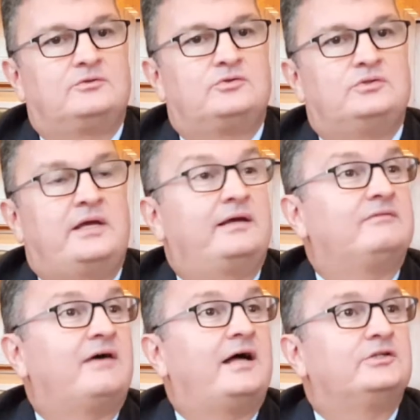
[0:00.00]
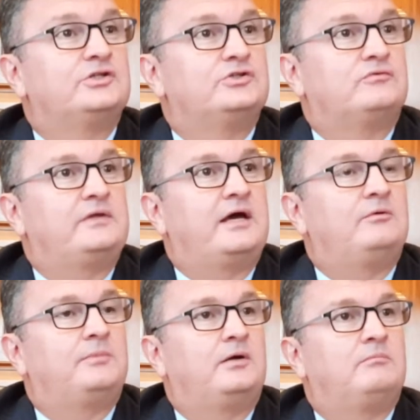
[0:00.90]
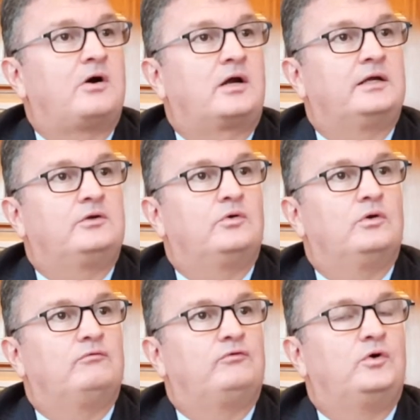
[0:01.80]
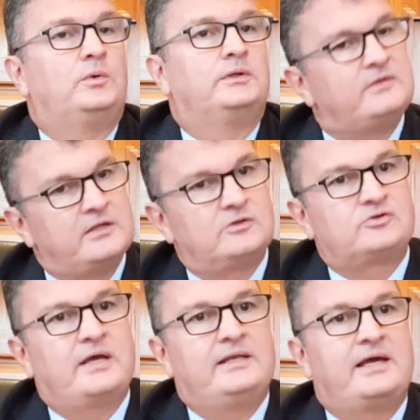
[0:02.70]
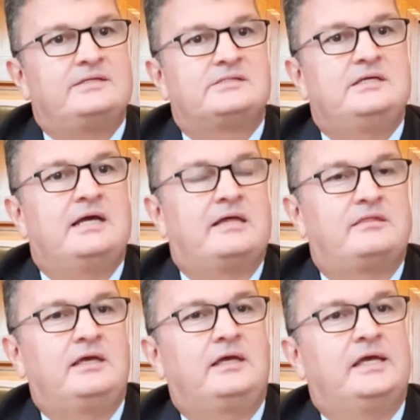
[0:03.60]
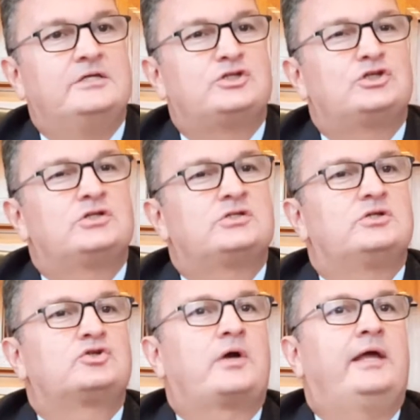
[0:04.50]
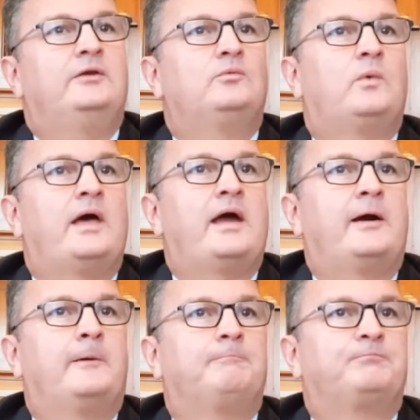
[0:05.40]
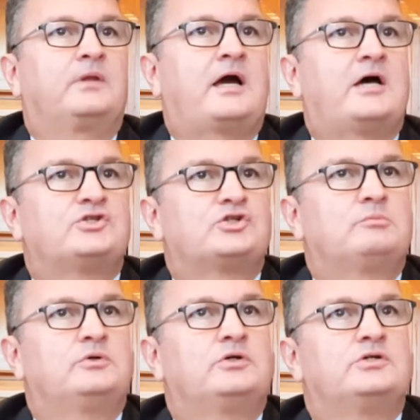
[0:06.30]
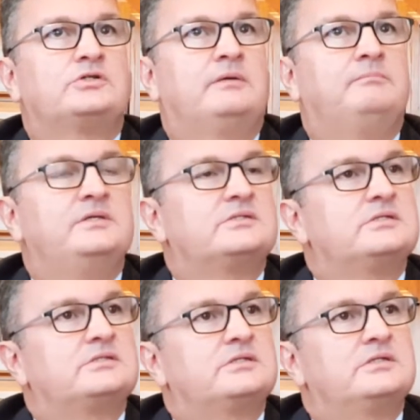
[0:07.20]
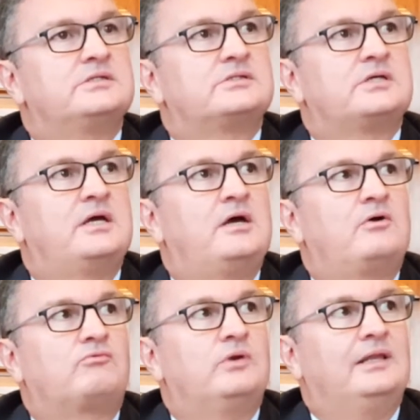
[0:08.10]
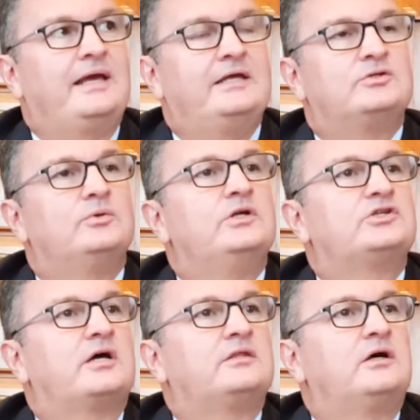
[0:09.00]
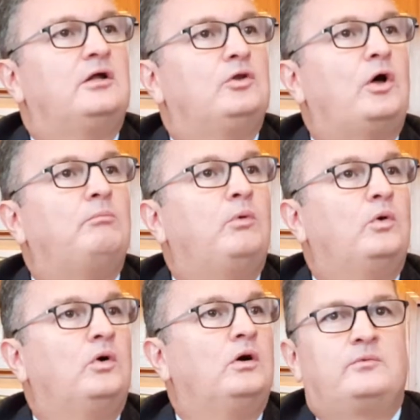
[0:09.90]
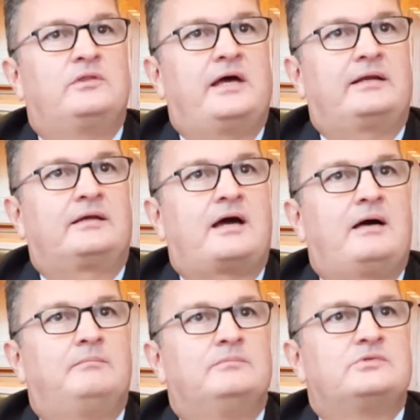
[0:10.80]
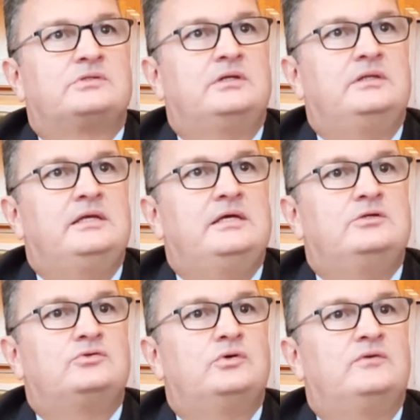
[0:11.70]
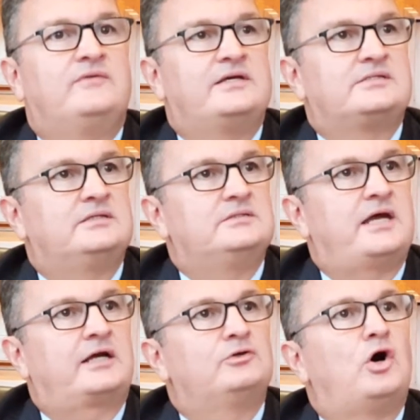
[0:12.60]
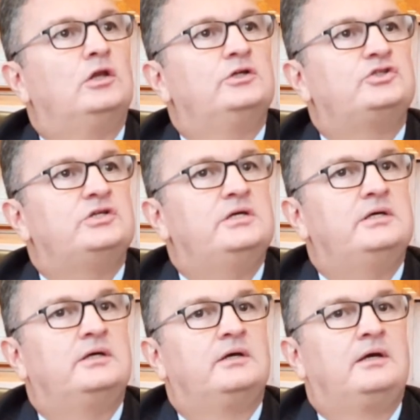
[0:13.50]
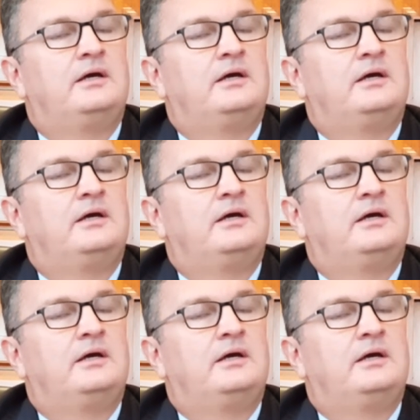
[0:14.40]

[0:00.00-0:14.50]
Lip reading: to take advantage of the outbound market going forward. The other trend I see, I think, is just a trend where customers and businesses relate to each other a lot more. With that comes the need to invest in technology.